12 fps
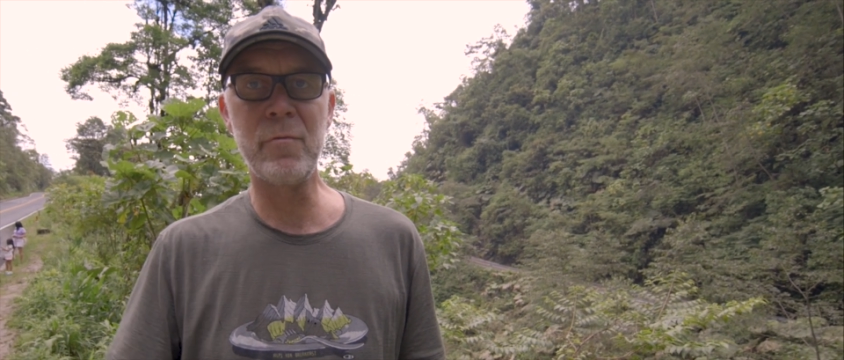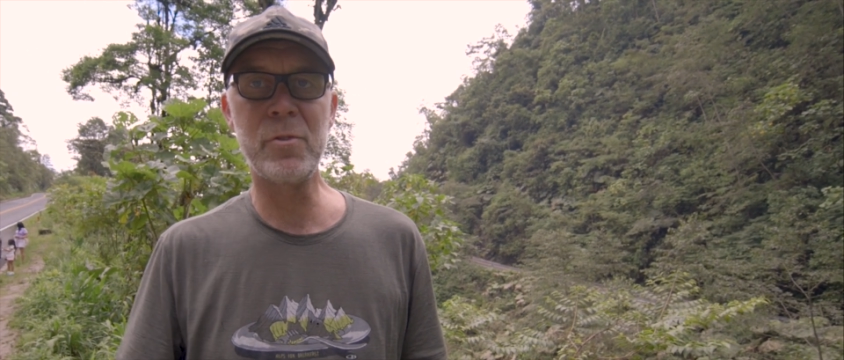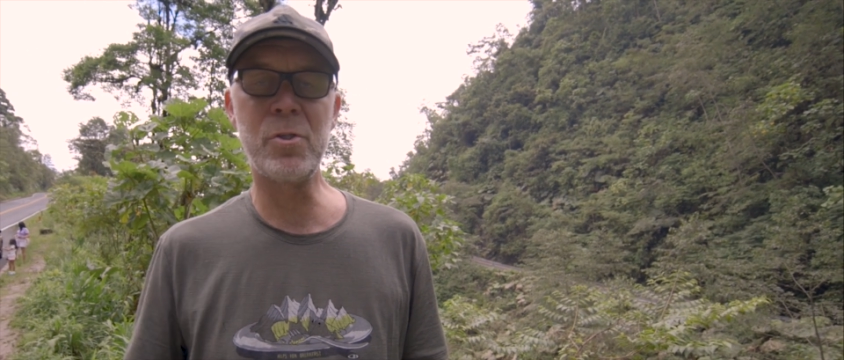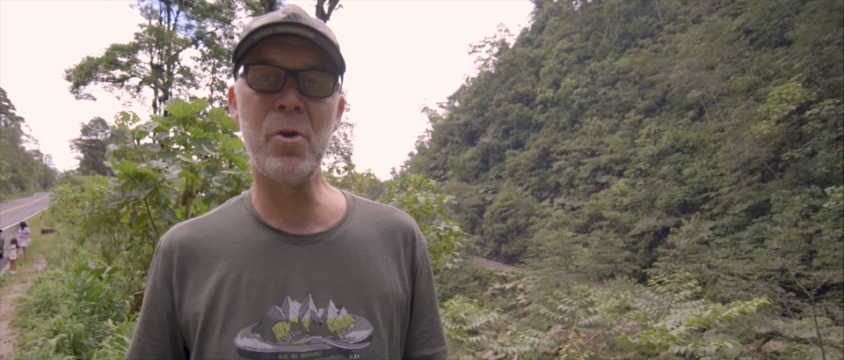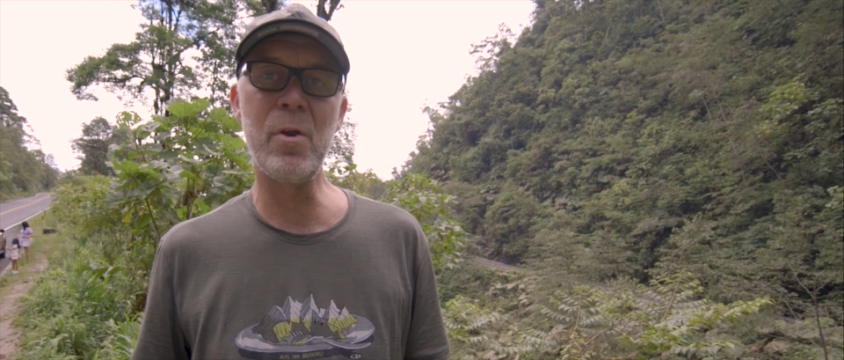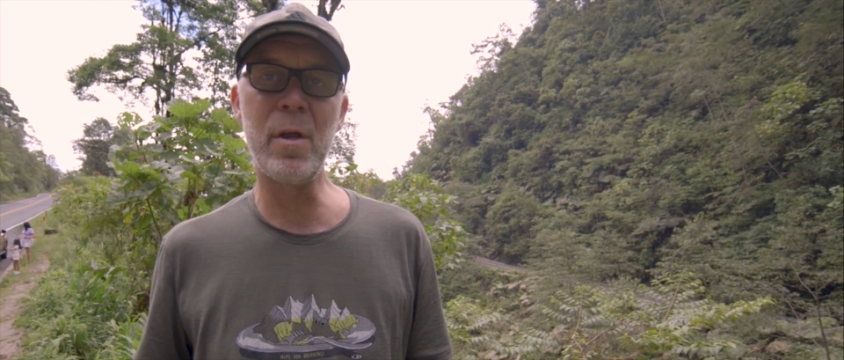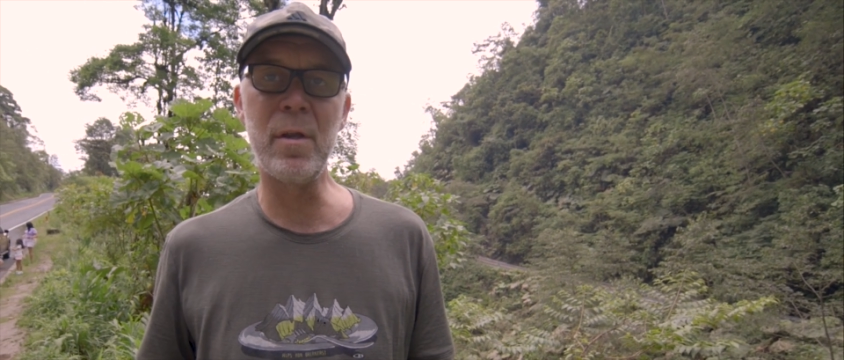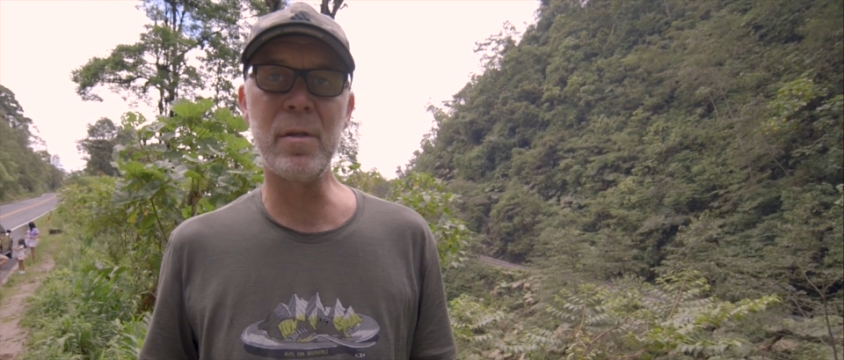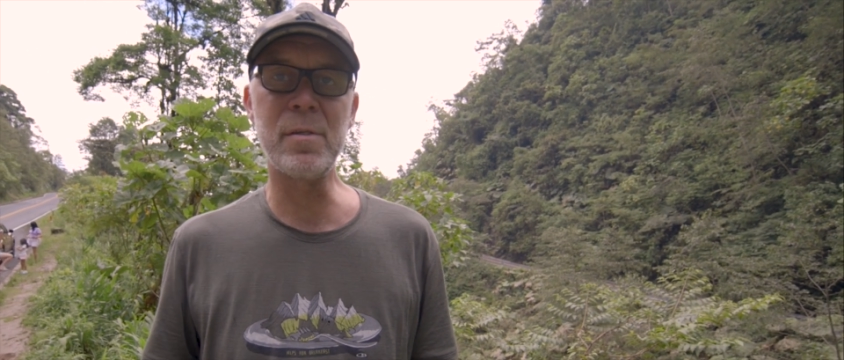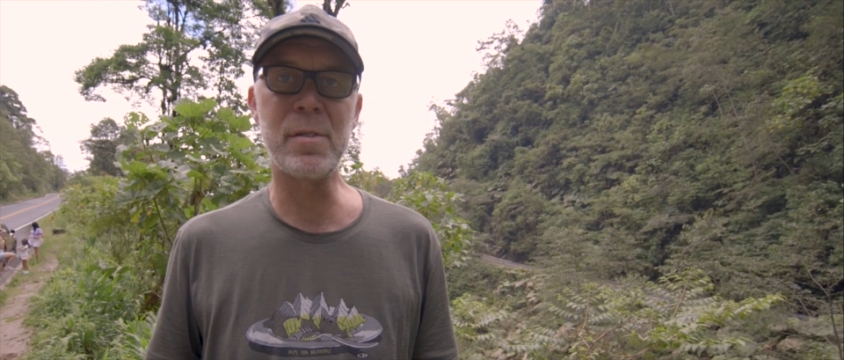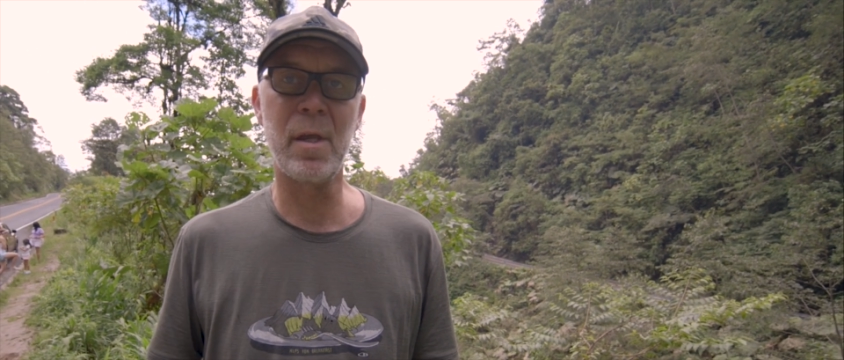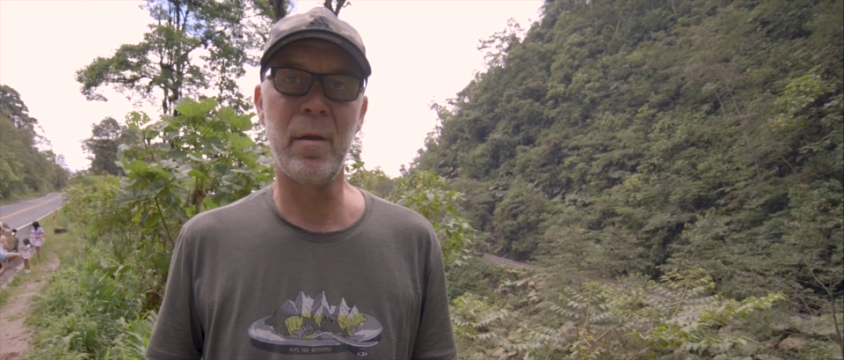
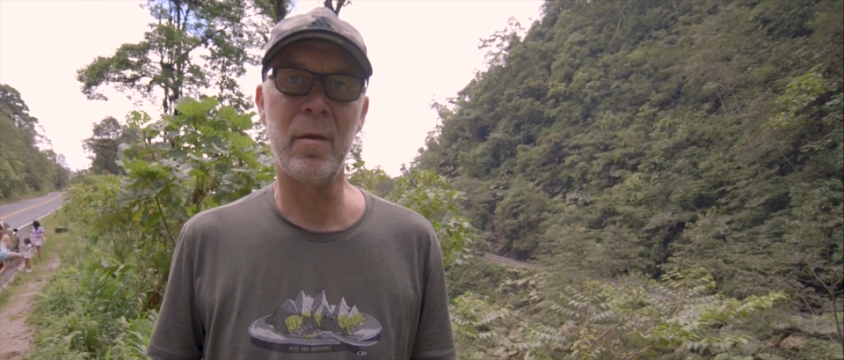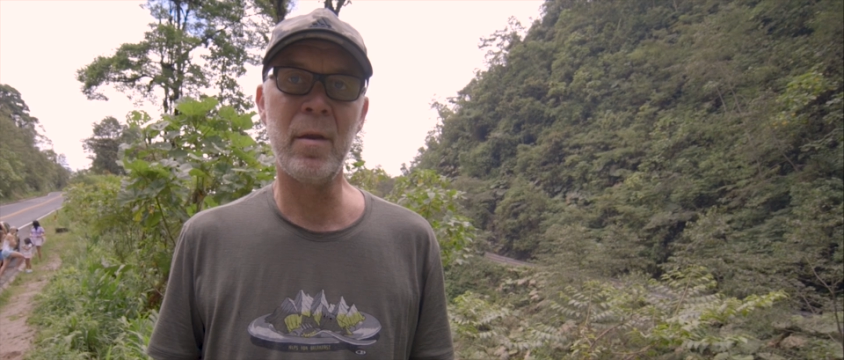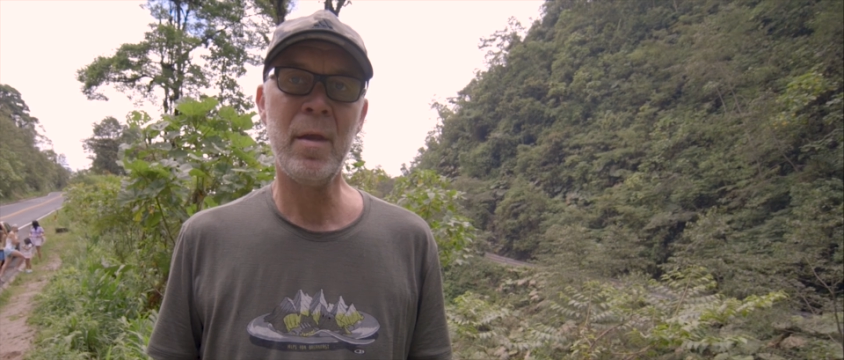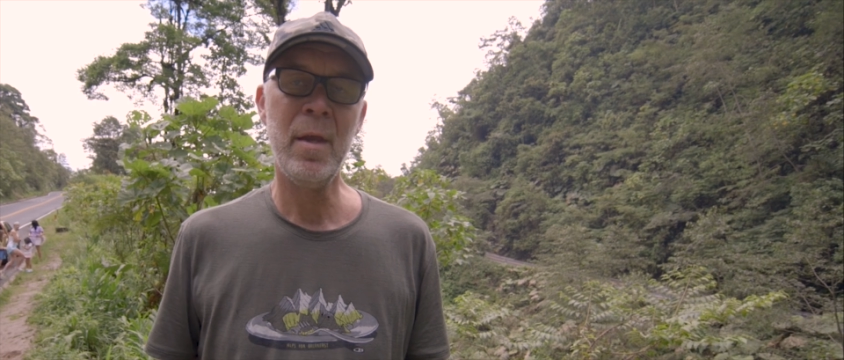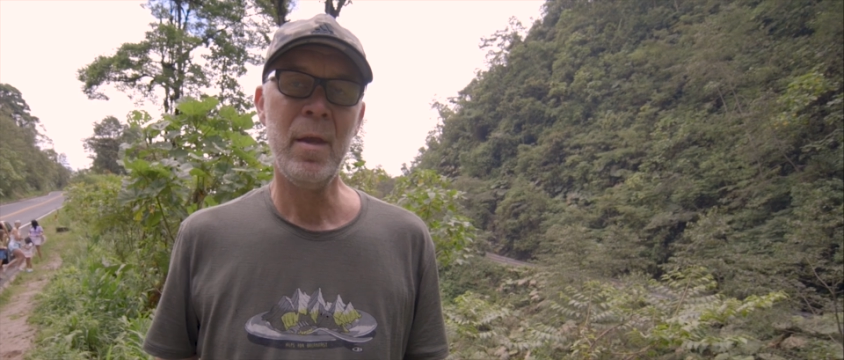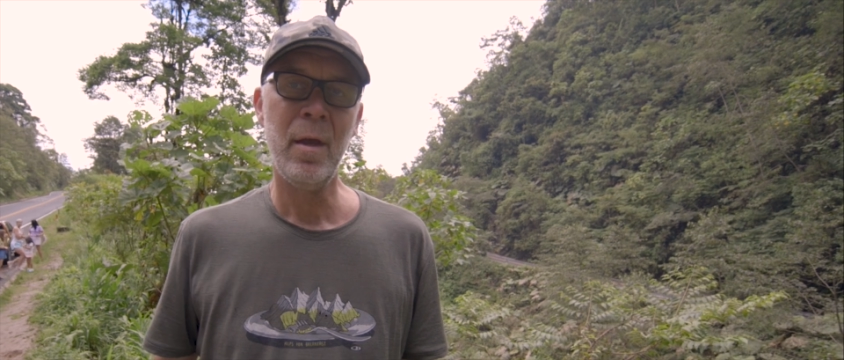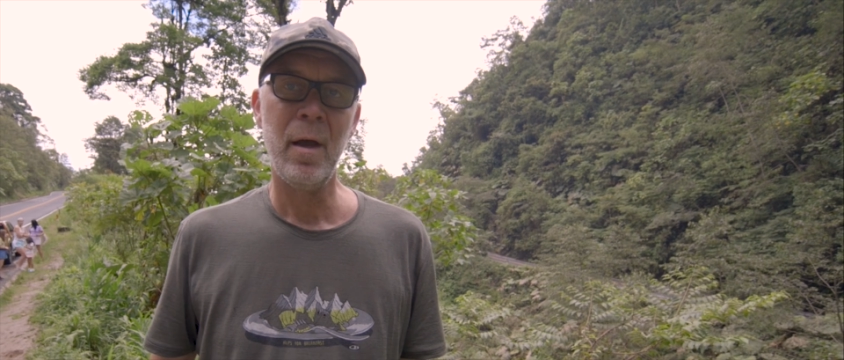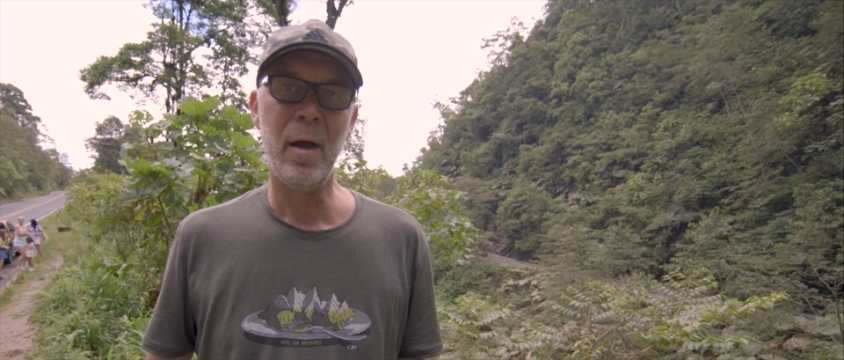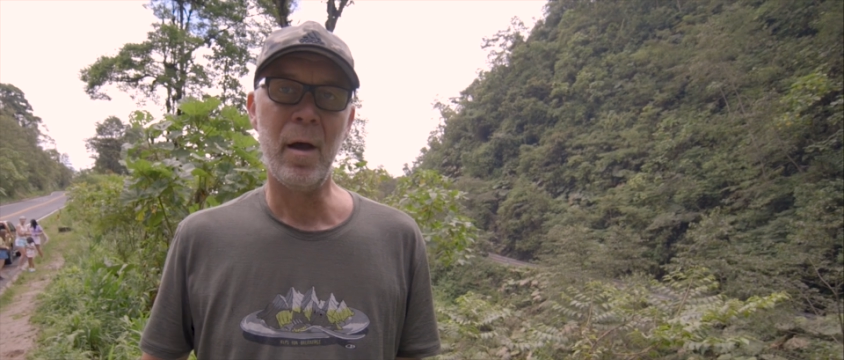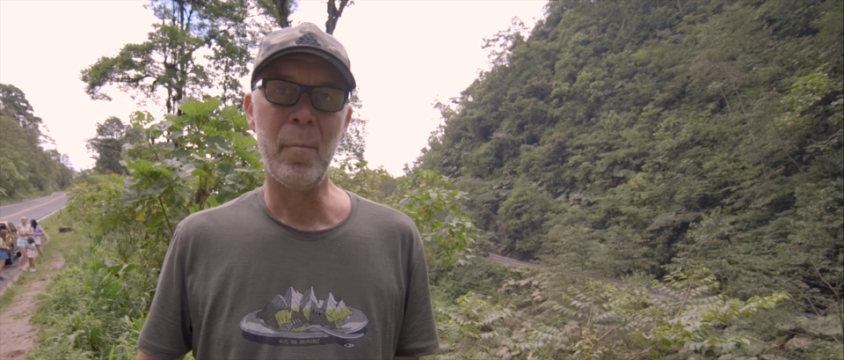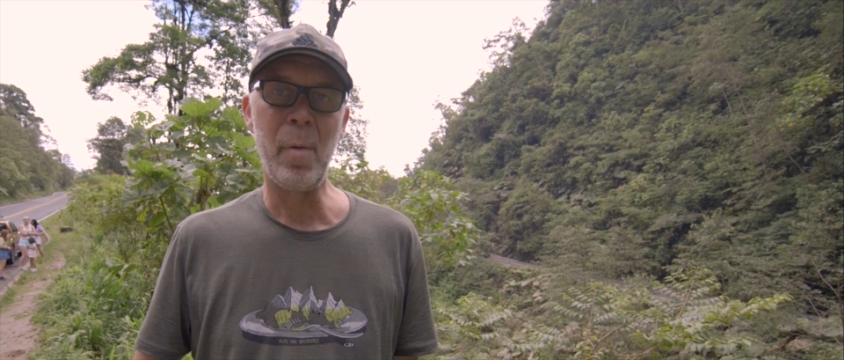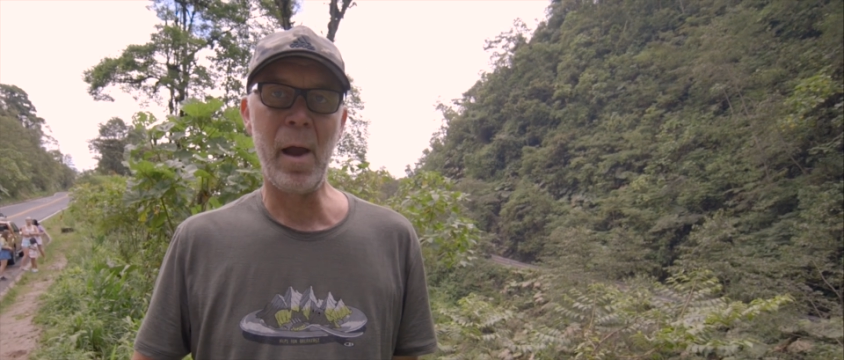students and uh,